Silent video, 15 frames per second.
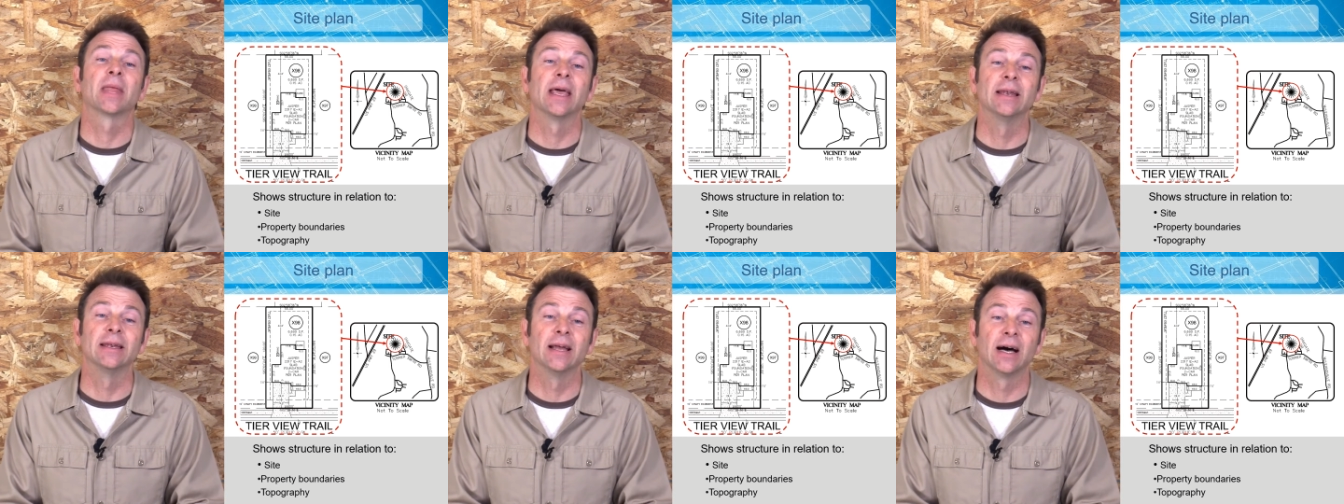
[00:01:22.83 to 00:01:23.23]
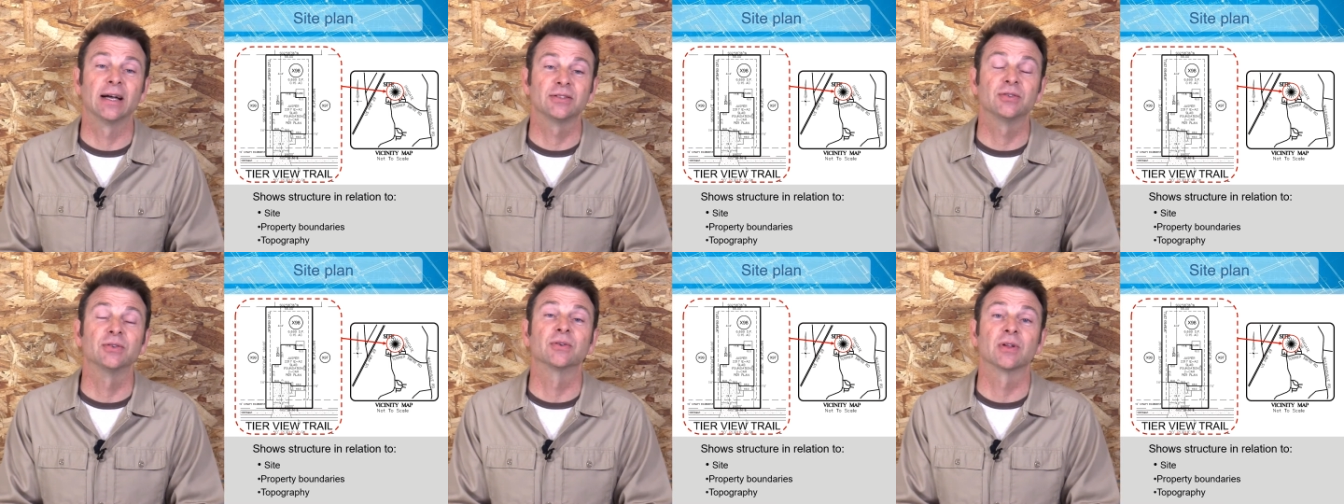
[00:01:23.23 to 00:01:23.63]
and
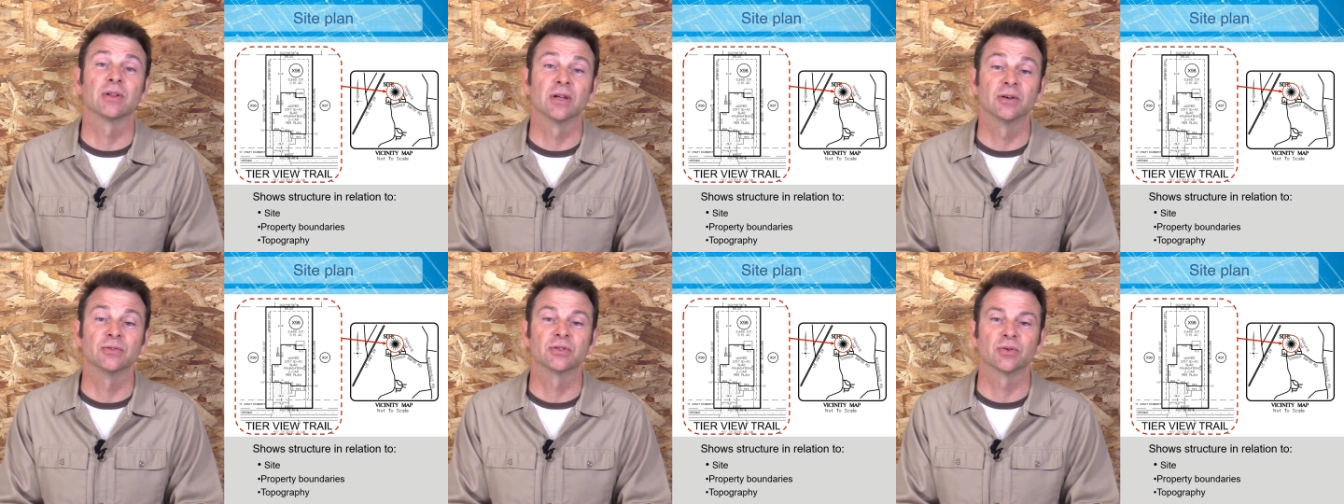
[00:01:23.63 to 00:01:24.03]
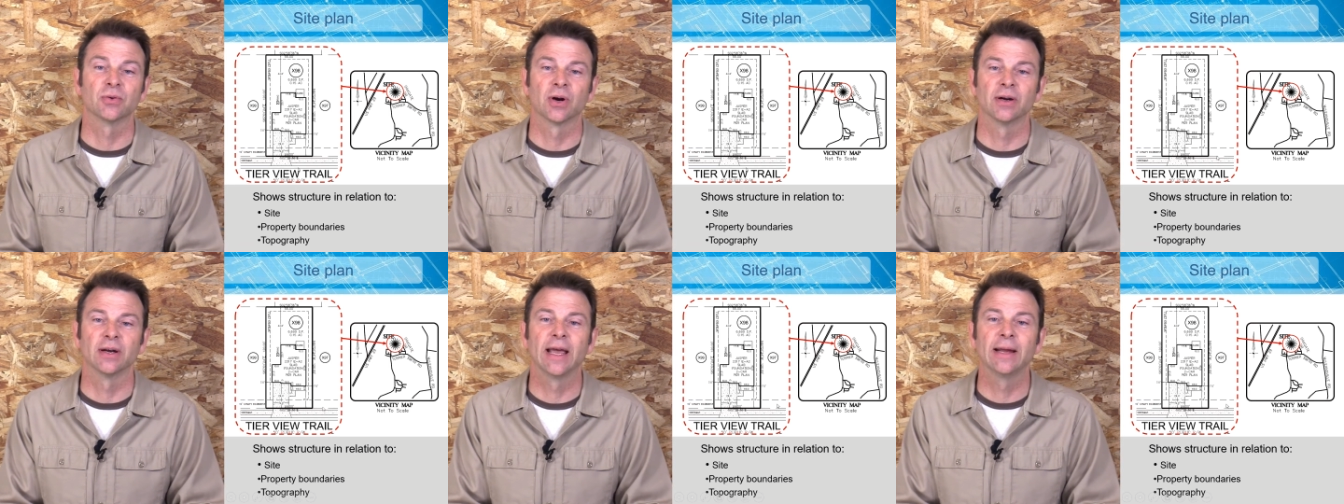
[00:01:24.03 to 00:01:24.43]
not too close to
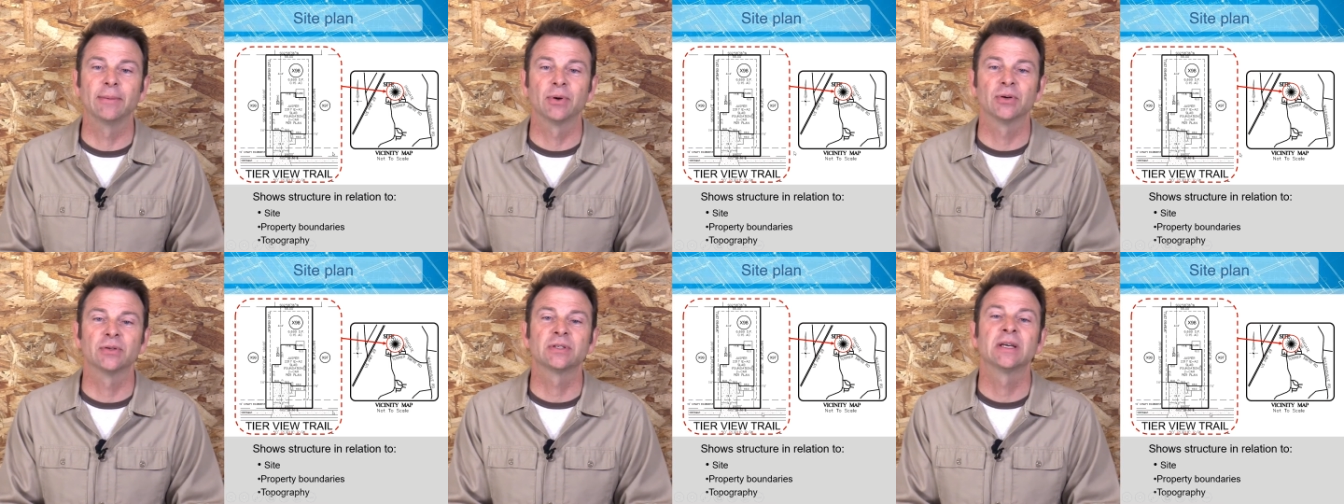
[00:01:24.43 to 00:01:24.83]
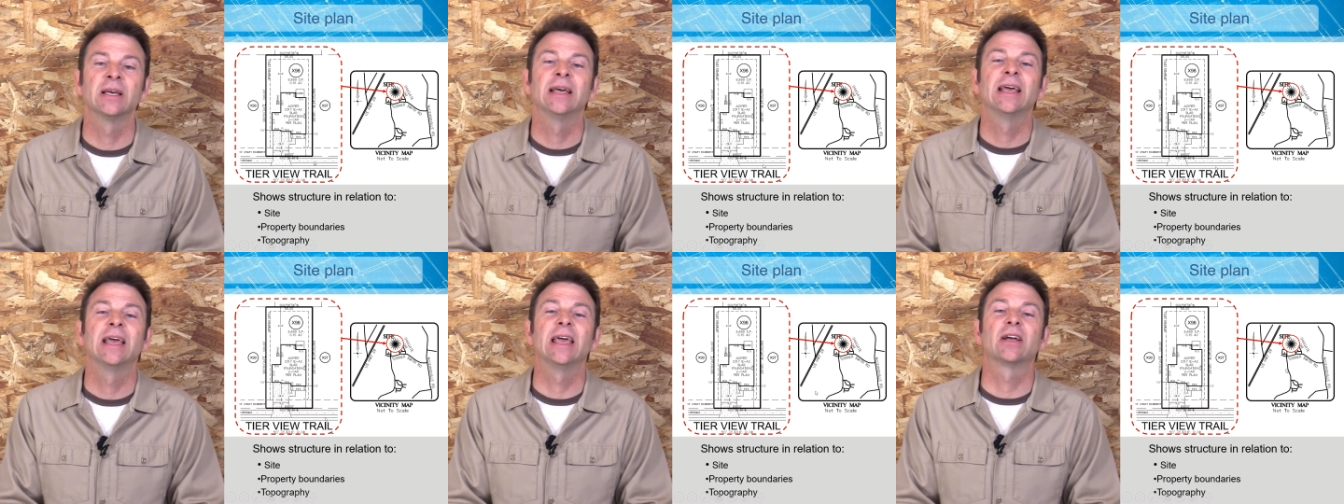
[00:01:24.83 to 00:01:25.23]
our neighbors.
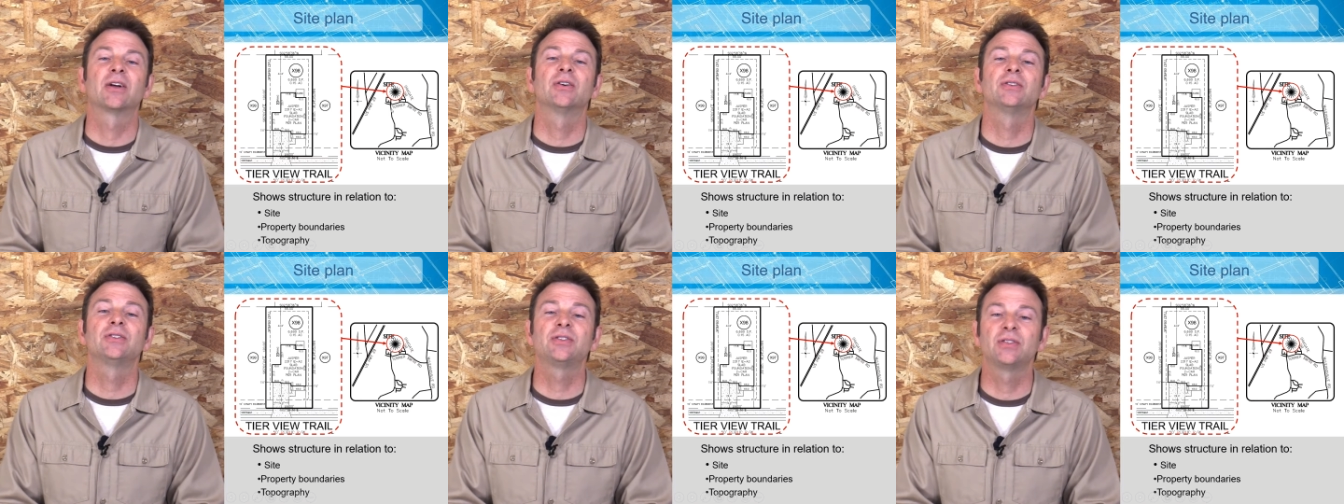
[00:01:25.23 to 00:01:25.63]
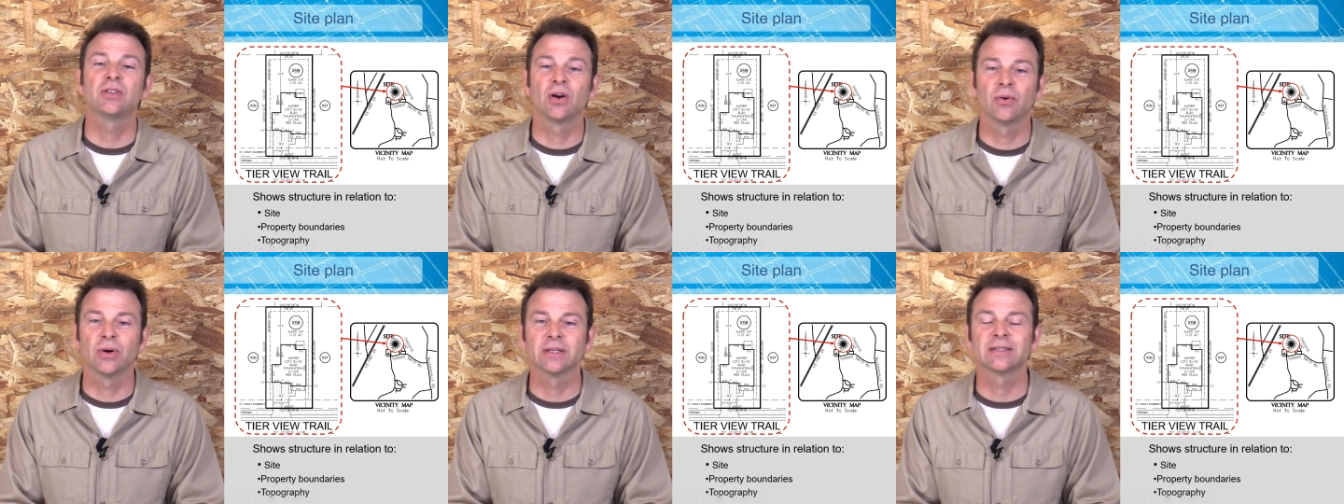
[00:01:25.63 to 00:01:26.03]
It could
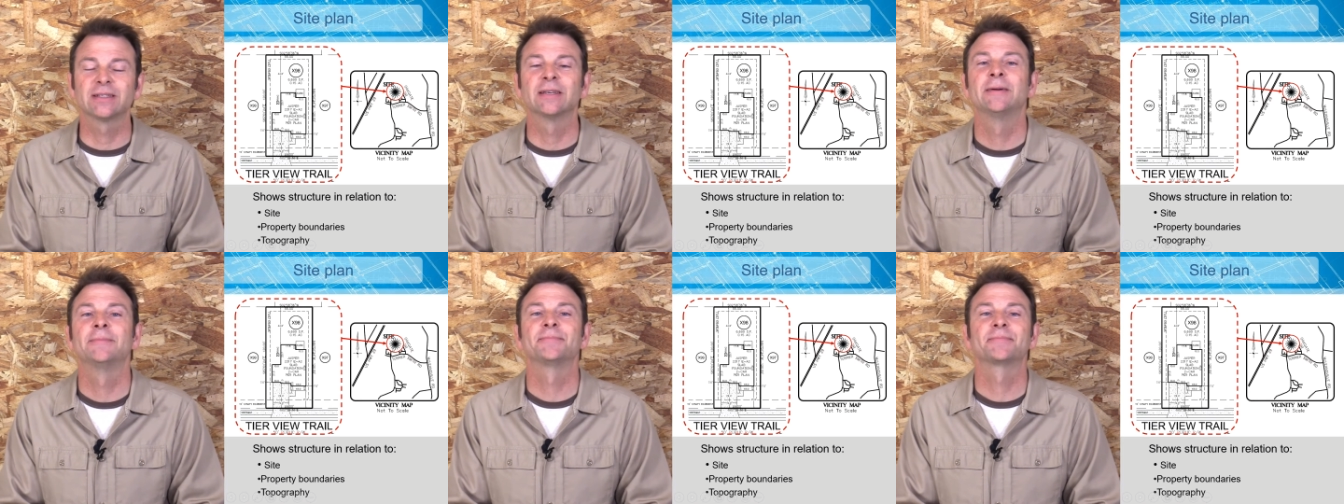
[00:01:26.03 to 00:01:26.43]
show us